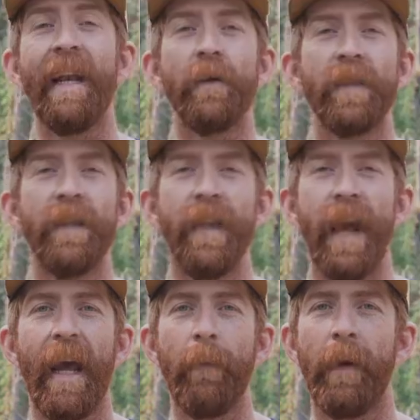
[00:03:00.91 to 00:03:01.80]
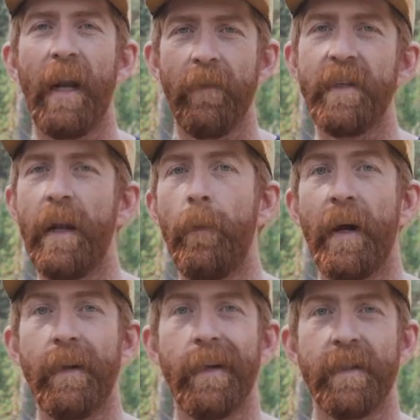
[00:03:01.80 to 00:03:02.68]
Now it's in the name, and I've said it
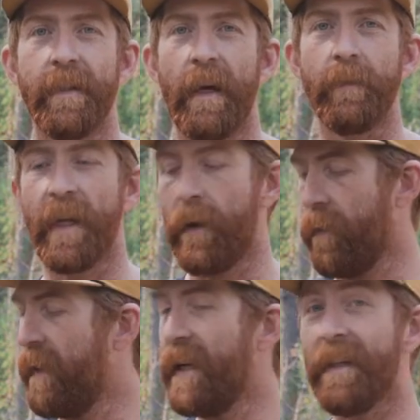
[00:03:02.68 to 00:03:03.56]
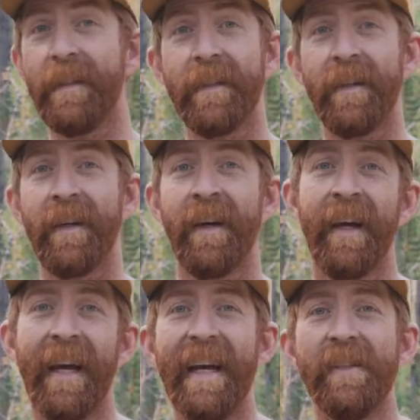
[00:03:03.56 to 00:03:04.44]
about a dozen times now. This
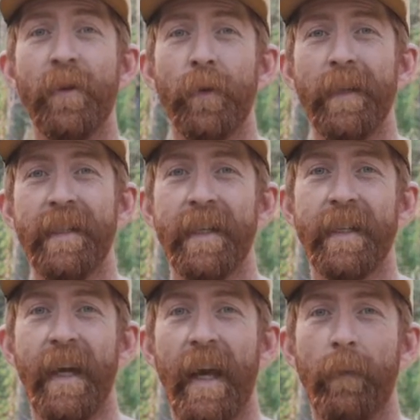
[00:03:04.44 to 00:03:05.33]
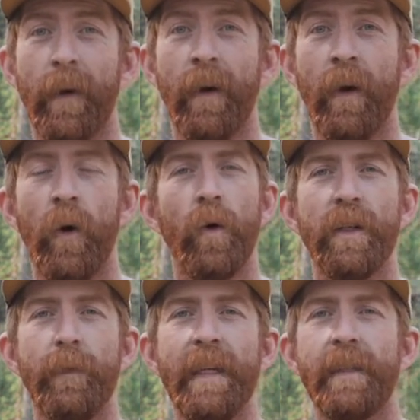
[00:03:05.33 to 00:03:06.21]
is a 360 camera,
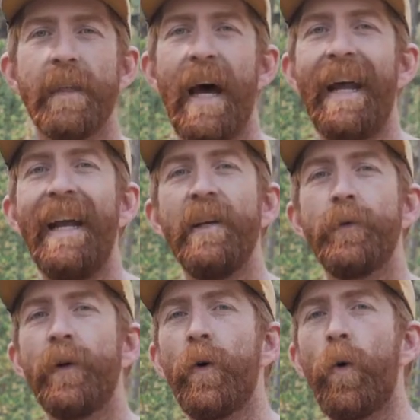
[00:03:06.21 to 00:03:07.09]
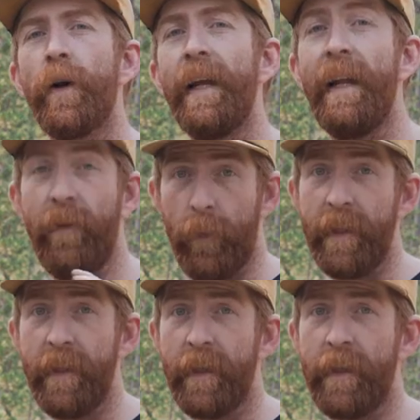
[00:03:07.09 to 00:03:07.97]
which means that it is recording in
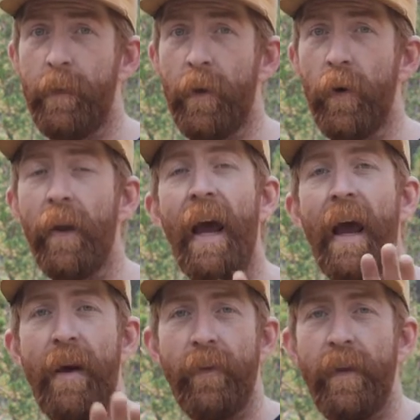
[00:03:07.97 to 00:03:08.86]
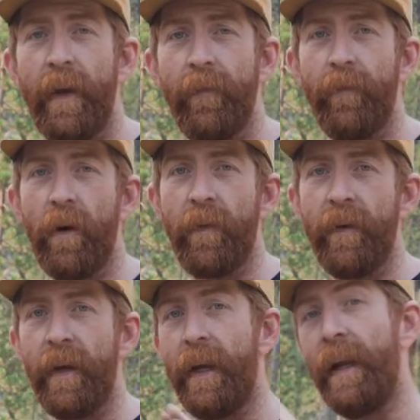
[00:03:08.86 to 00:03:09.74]
360 mode, everything in front of
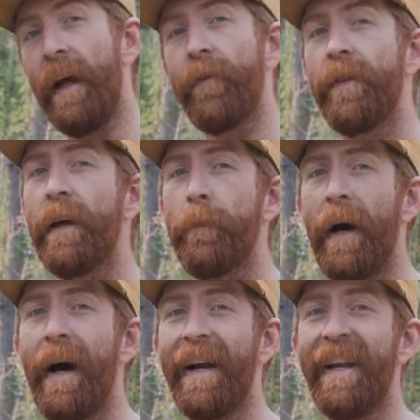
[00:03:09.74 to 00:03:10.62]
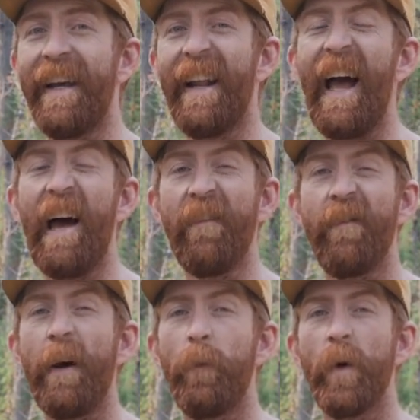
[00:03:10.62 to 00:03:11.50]
it and everything behind it at
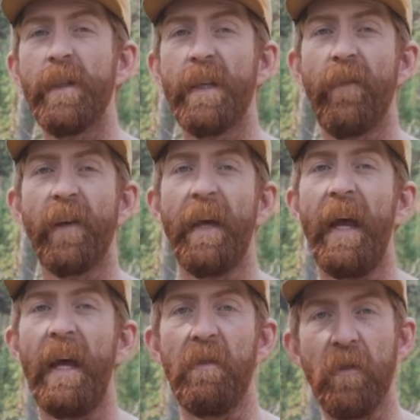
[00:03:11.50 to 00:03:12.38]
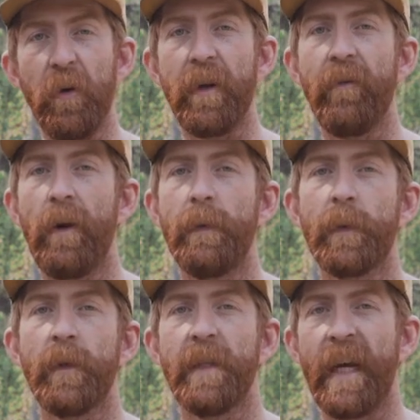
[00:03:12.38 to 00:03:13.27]
5.7K, 30 frames
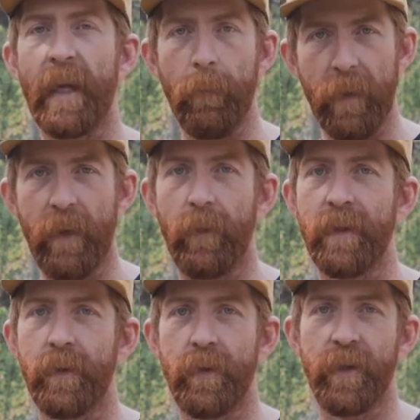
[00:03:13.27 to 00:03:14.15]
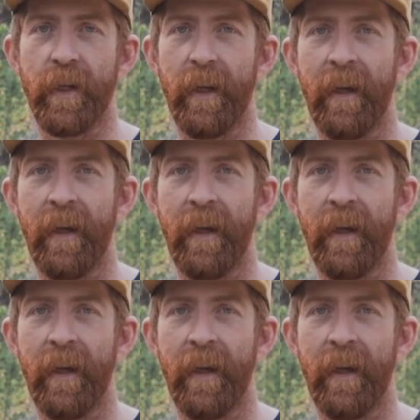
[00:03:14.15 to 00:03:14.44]
per second peak resolution.